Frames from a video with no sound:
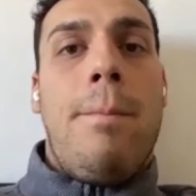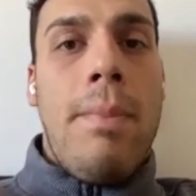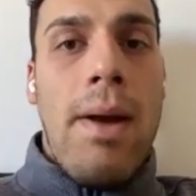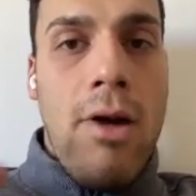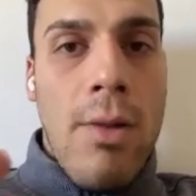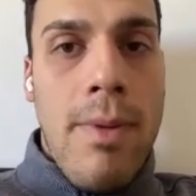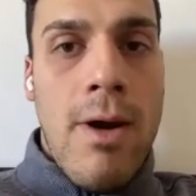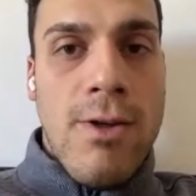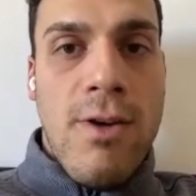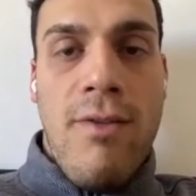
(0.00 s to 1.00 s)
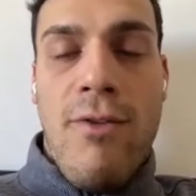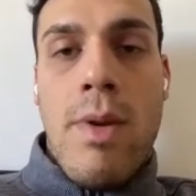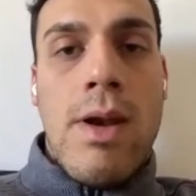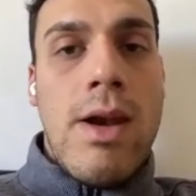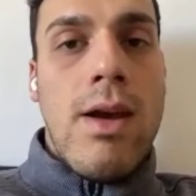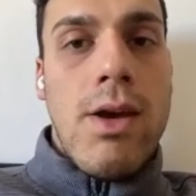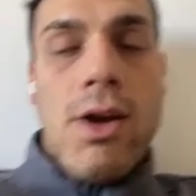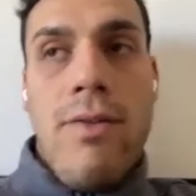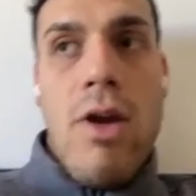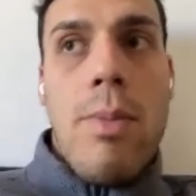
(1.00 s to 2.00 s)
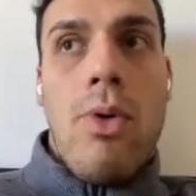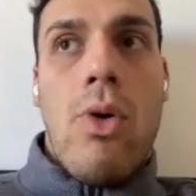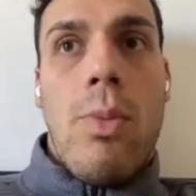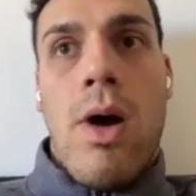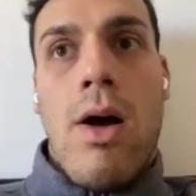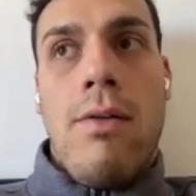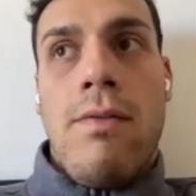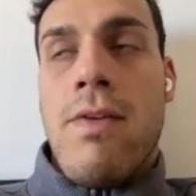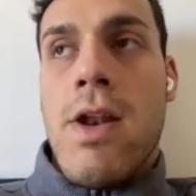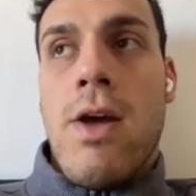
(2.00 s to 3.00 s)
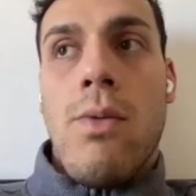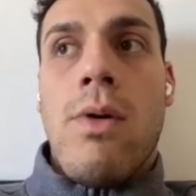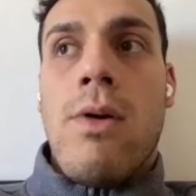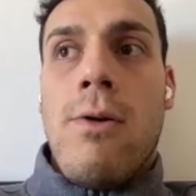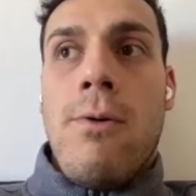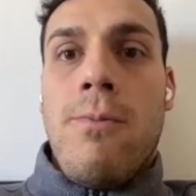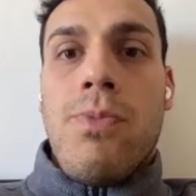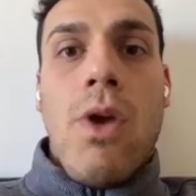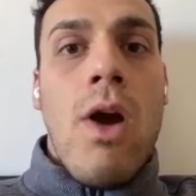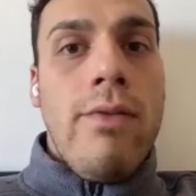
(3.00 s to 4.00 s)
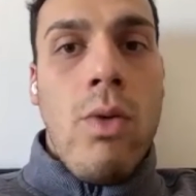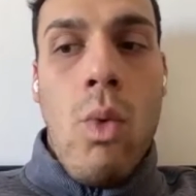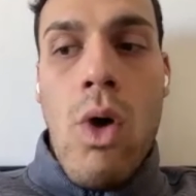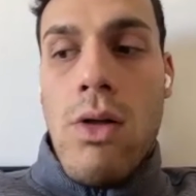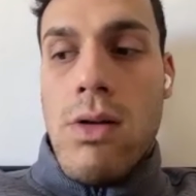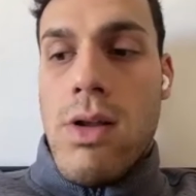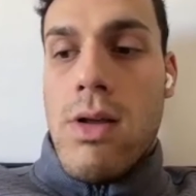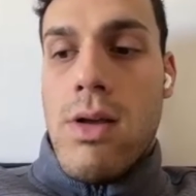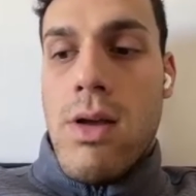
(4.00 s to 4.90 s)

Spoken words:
My grandparents are from India, a very poor part of of the world.